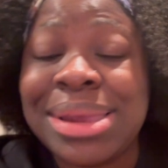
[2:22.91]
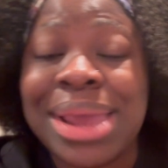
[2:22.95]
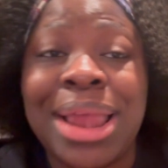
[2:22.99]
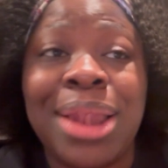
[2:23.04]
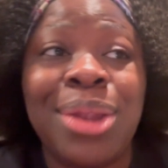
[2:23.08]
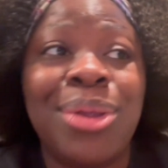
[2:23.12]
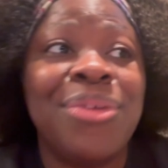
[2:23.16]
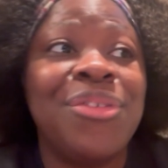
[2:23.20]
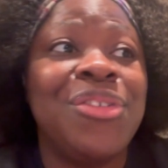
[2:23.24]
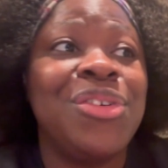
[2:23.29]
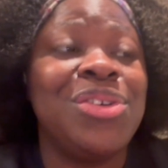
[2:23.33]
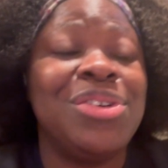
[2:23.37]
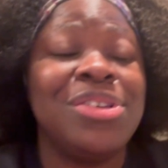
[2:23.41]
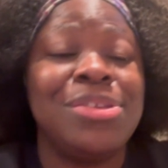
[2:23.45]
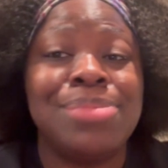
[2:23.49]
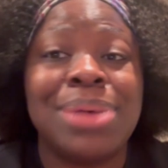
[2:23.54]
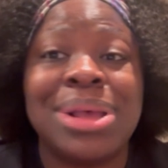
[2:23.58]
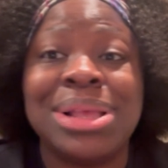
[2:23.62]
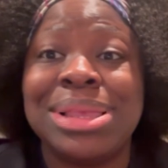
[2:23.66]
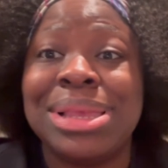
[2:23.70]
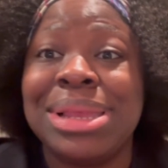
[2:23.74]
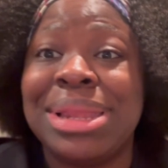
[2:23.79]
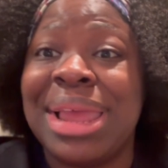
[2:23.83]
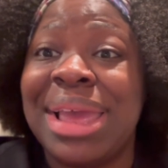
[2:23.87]
I love
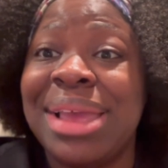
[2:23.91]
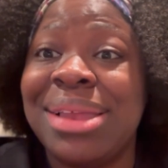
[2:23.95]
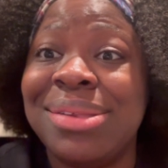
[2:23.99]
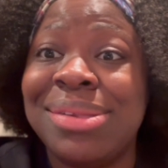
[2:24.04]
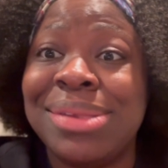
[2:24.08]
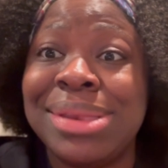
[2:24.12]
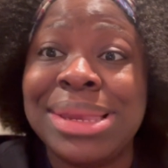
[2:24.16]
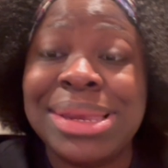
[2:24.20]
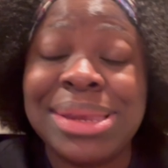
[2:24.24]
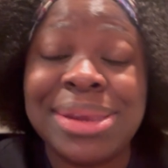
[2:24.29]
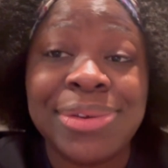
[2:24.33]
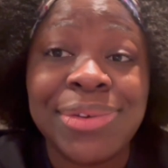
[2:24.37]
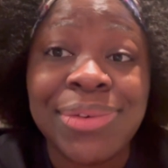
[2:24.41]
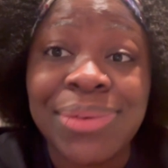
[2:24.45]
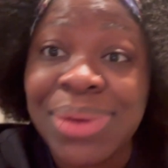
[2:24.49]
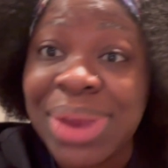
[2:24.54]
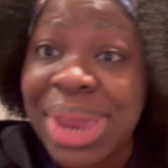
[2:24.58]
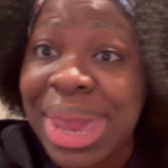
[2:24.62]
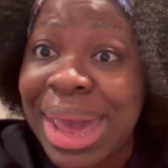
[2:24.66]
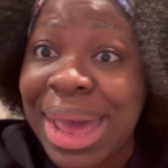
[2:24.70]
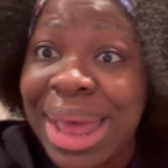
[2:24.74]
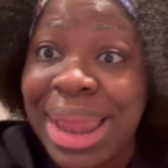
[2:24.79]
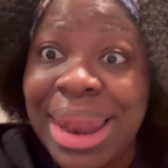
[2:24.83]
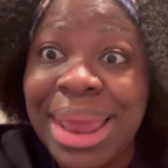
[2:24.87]
Christmas in
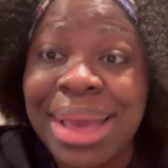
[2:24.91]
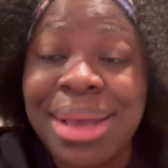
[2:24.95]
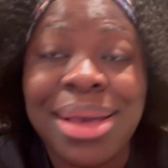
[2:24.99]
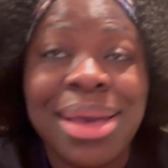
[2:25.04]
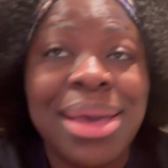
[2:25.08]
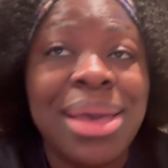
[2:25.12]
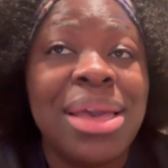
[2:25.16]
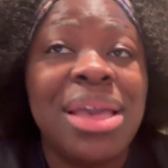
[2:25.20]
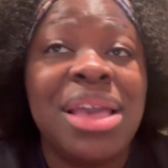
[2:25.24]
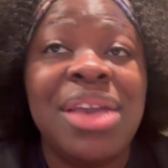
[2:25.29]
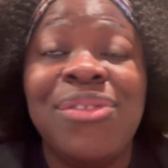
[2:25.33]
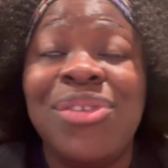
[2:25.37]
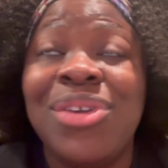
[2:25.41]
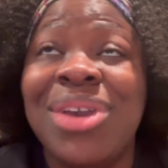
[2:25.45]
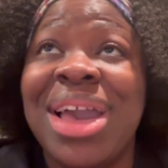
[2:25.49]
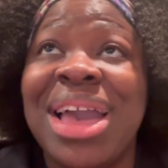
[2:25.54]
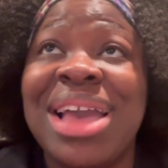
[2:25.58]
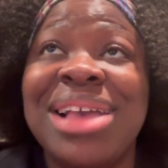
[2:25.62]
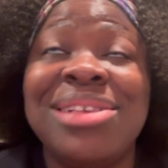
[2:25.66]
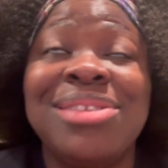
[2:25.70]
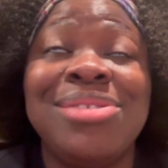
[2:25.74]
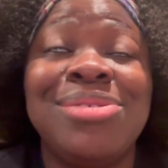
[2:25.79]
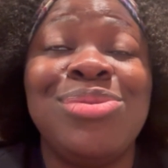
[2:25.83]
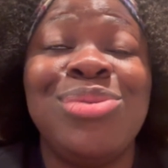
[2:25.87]
Nigeria. Like, if you
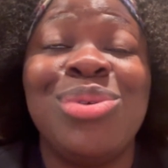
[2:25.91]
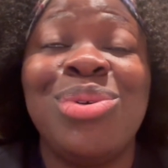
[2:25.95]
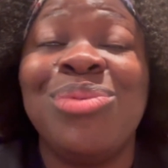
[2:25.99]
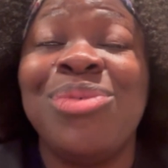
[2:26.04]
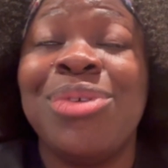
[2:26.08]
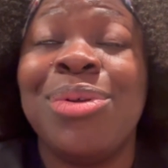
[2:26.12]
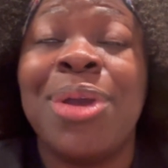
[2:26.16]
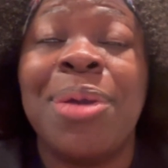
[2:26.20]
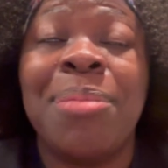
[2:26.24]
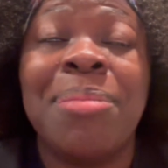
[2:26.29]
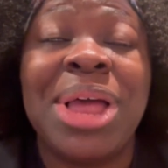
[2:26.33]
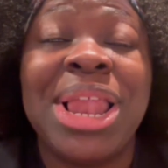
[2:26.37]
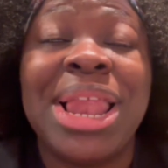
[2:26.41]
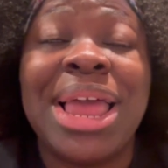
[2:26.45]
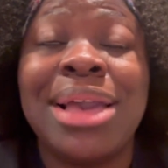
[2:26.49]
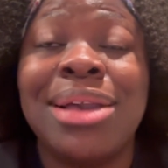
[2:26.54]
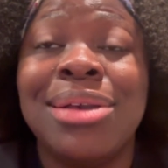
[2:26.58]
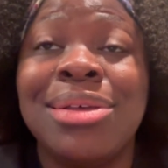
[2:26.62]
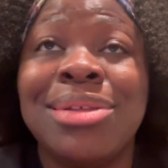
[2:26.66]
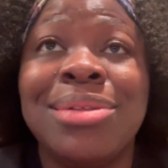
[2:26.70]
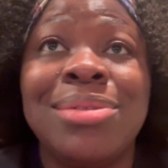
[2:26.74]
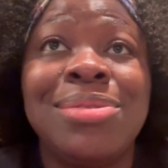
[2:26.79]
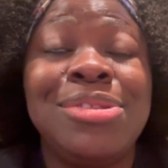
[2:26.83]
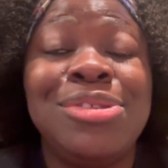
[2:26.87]
guys remember,
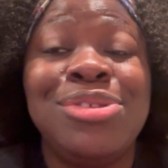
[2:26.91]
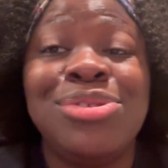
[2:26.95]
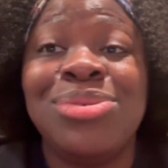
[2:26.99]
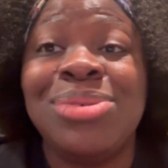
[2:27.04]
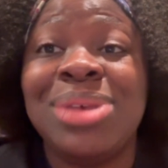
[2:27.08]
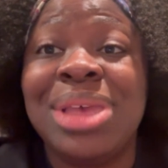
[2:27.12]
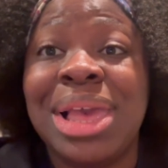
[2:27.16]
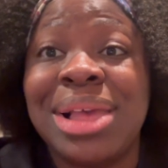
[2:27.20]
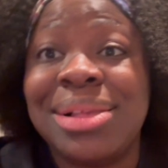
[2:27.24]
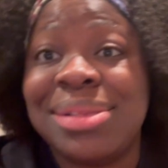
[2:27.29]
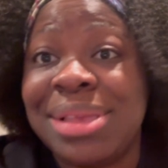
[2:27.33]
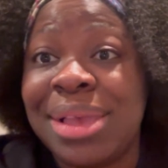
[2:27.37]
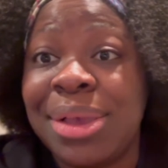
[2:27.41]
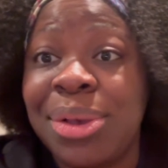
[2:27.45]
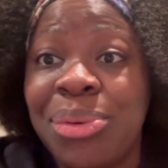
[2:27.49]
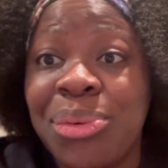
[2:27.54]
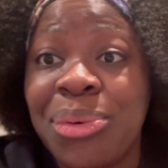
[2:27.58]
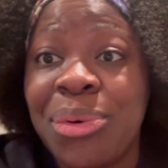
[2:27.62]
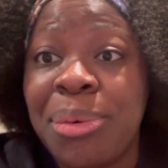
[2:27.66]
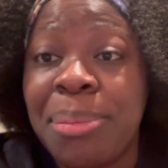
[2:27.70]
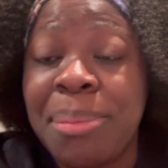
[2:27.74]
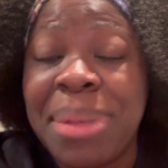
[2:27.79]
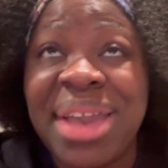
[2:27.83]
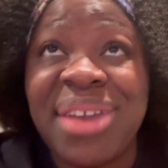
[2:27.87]
like, 2 years
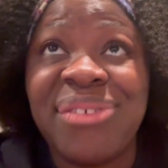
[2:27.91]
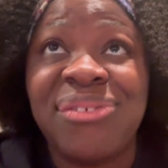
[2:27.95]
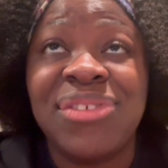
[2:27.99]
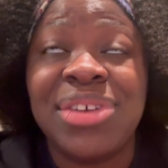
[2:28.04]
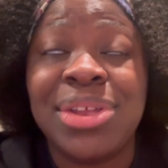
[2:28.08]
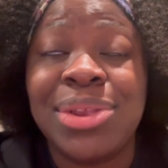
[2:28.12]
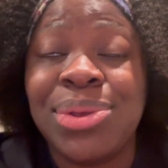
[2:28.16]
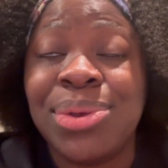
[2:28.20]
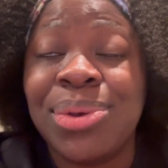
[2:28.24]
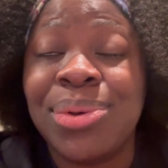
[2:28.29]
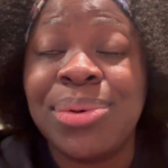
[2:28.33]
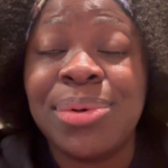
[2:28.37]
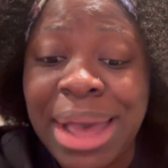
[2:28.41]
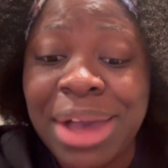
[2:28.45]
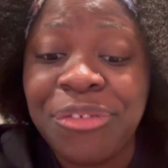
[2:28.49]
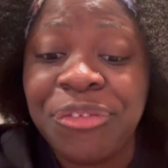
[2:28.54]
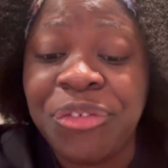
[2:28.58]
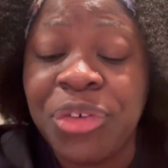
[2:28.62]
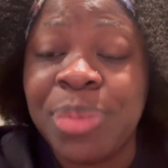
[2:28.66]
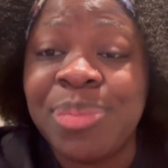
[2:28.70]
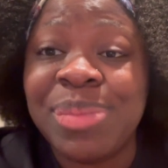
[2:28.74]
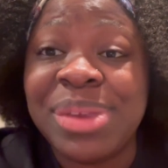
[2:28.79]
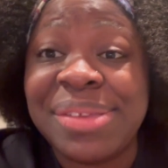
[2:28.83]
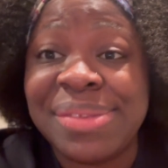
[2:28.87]
ago, my video
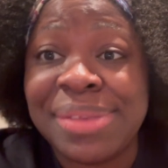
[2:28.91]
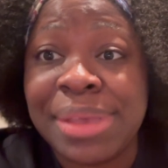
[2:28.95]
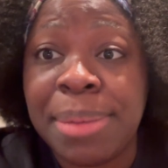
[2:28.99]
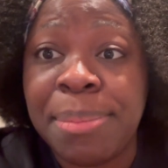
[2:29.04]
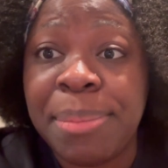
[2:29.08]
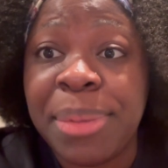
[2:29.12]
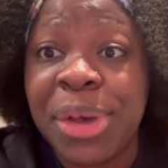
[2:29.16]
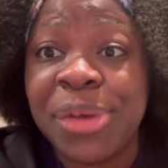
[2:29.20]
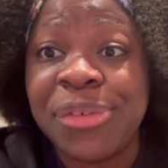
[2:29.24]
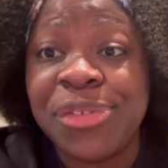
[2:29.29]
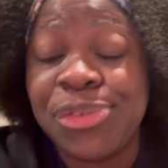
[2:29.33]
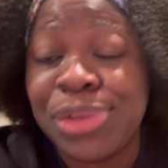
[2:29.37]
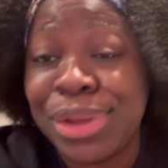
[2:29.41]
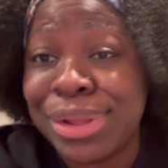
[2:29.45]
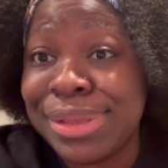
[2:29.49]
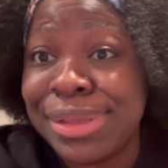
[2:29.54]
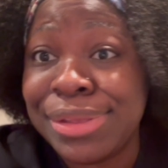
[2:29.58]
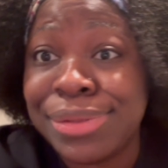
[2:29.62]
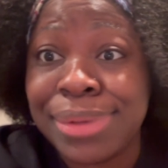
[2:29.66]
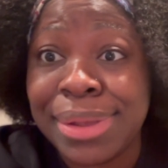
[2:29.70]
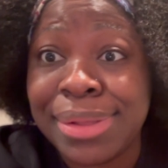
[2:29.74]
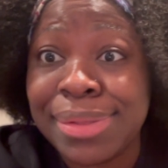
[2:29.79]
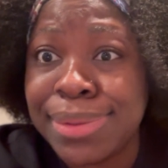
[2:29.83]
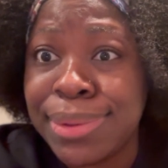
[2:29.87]
from December of
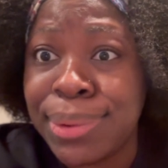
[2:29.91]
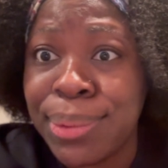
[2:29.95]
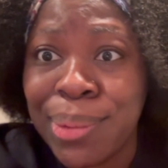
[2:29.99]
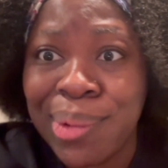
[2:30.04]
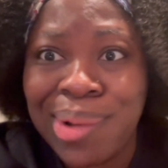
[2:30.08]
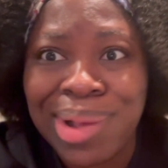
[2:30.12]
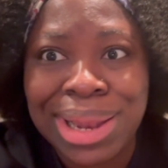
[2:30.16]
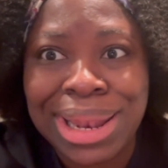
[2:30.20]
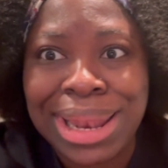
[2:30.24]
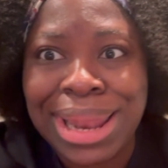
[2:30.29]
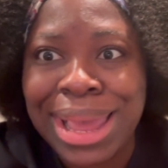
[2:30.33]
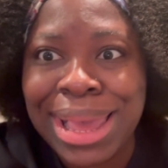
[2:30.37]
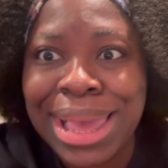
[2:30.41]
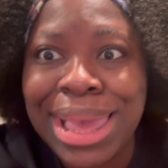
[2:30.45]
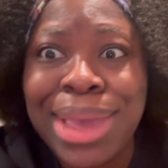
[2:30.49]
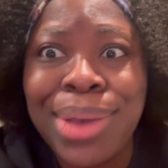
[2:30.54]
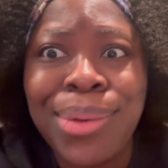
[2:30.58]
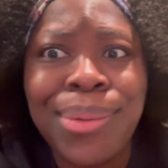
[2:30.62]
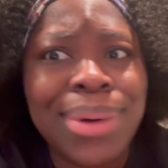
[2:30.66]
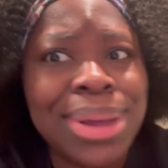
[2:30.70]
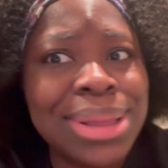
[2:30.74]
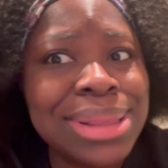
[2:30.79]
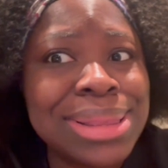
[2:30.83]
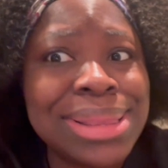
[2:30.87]
2021, like, it
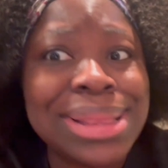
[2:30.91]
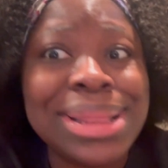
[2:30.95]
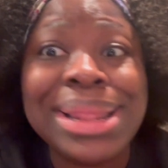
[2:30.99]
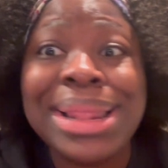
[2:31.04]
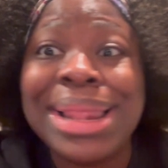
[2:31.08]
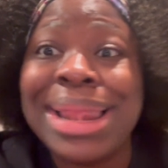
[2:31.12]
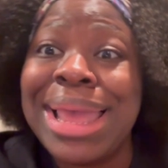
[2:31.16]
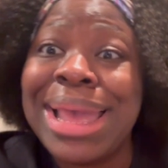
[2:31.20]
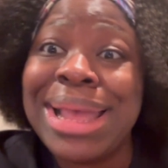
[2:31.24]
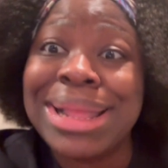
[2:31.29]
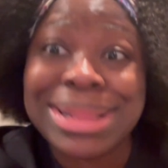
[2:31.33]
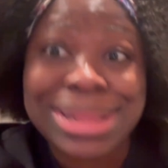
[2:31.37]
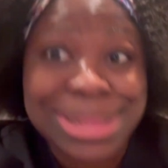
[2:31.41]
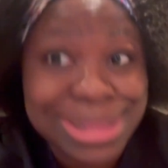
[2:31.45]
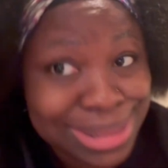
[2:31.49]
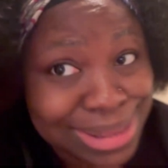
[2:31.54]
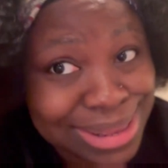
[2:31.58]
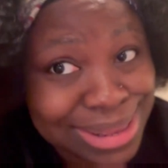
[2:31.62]
was lit.